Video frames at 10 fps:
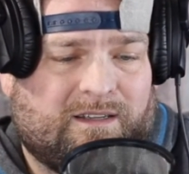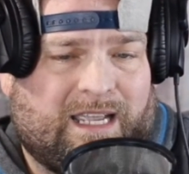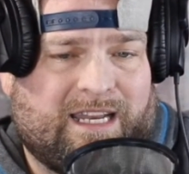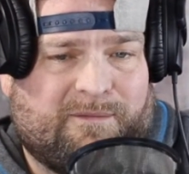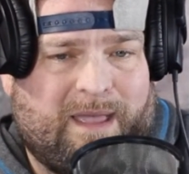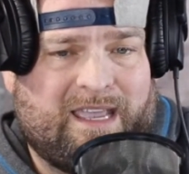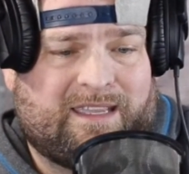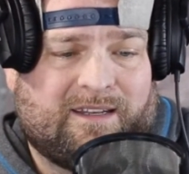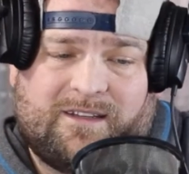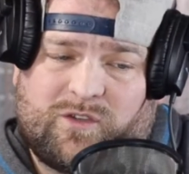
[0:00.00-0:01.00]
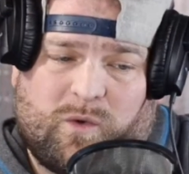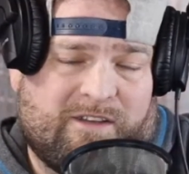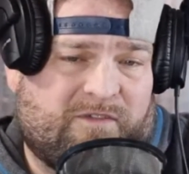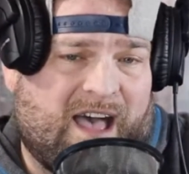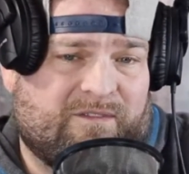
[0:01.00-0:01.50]
in the making,
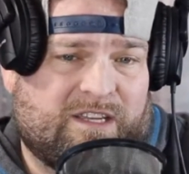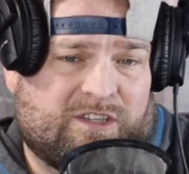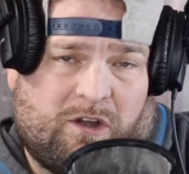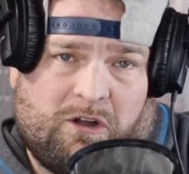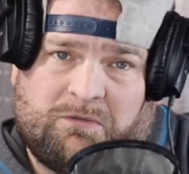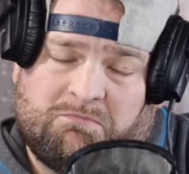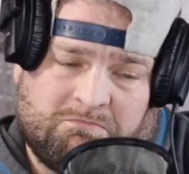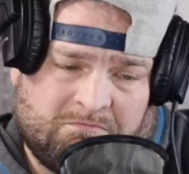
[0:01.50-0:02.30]
25 years old.